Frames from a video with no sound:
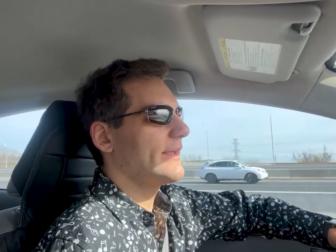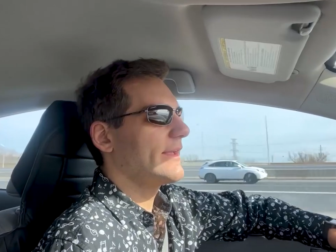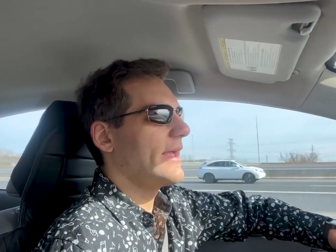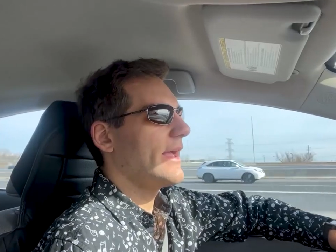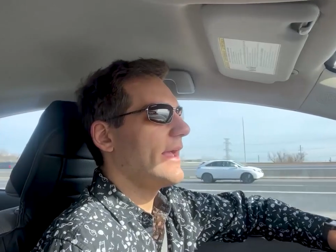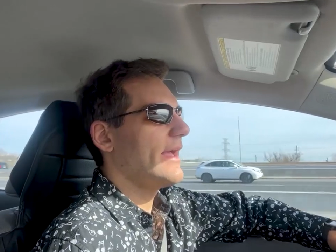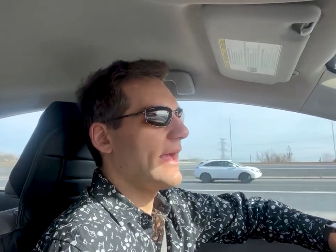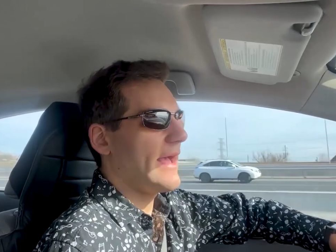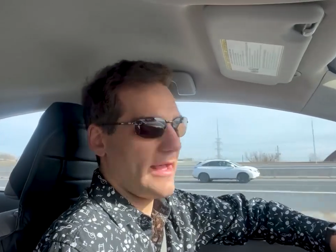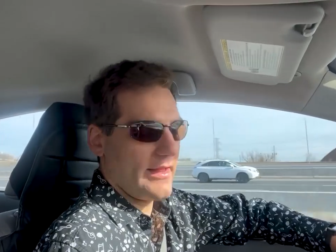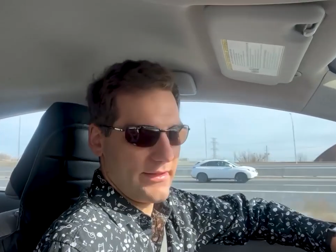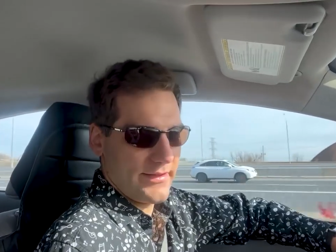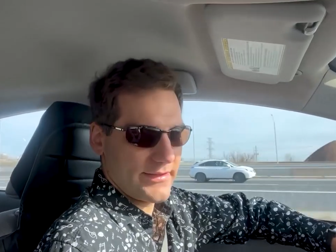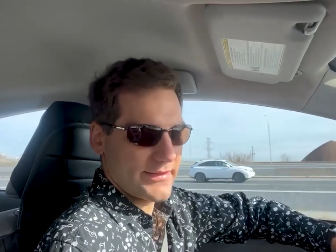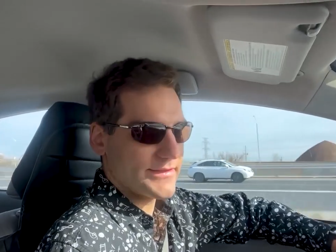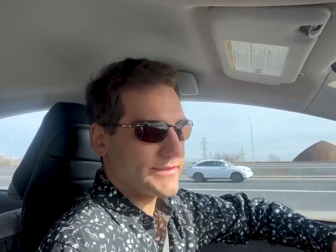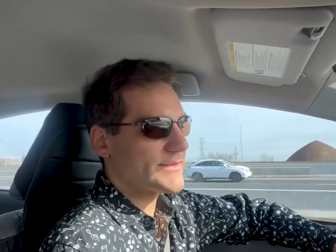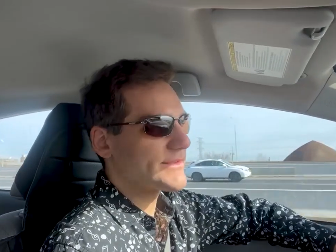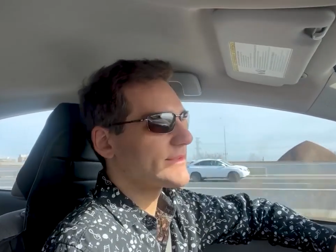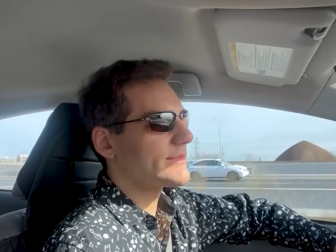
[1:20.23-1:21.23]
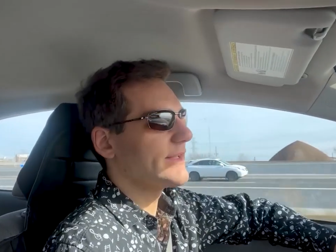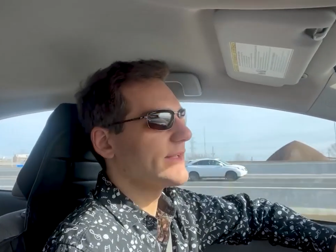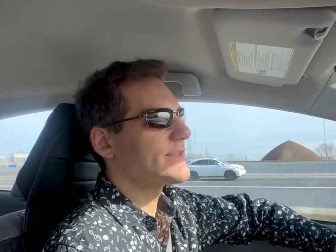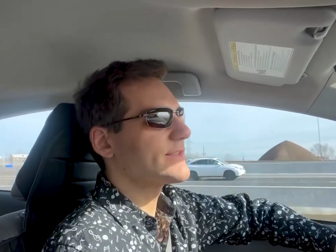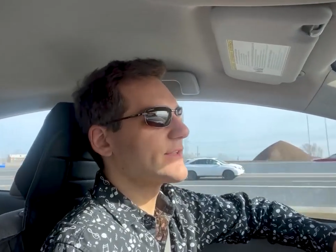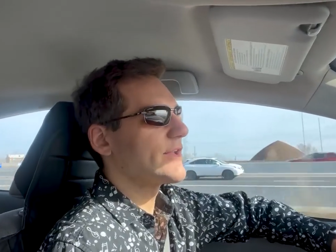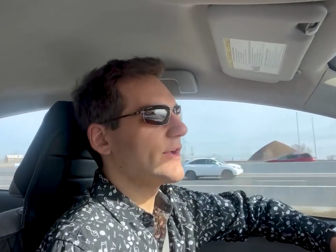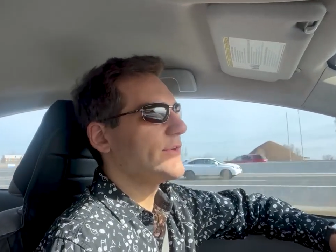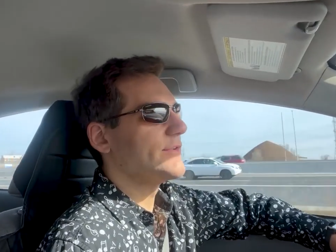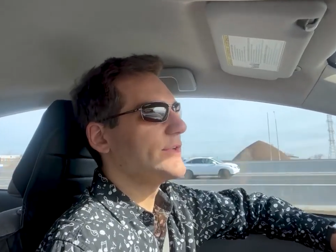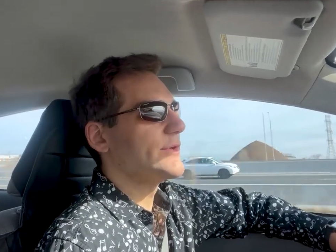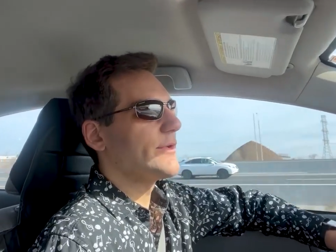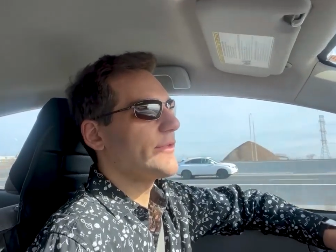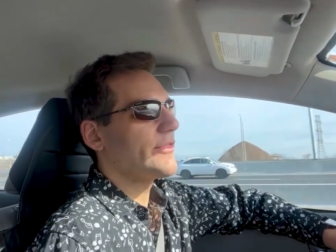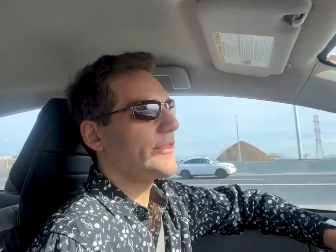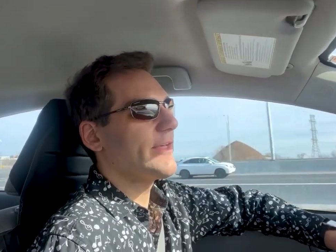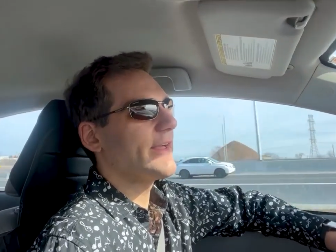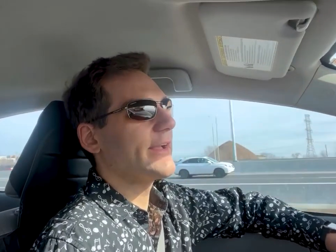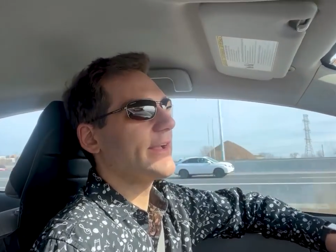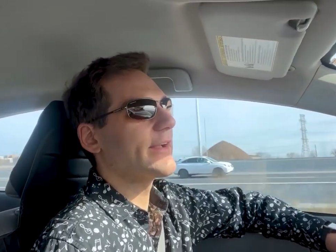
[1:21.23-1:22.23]
"Hey, Alex, let's go do a
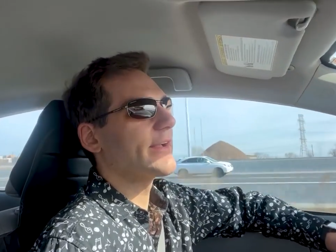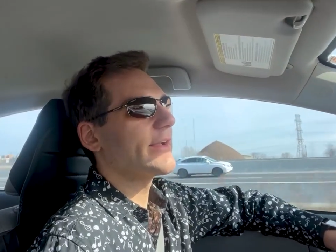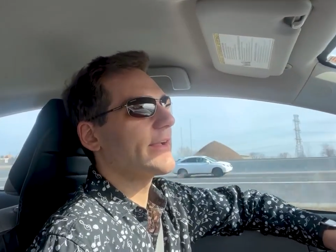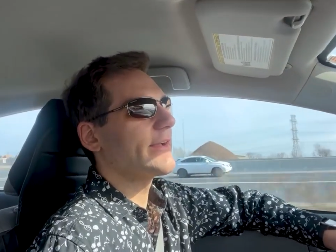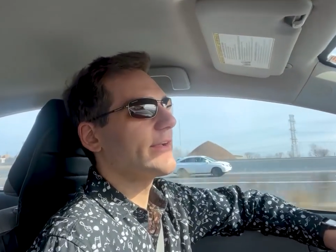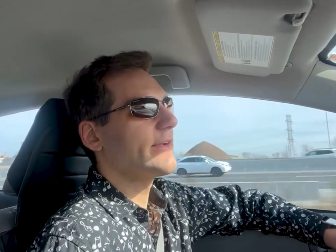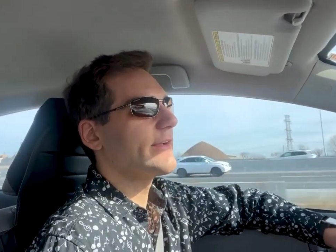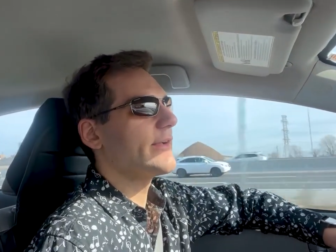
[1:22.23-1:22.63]
thing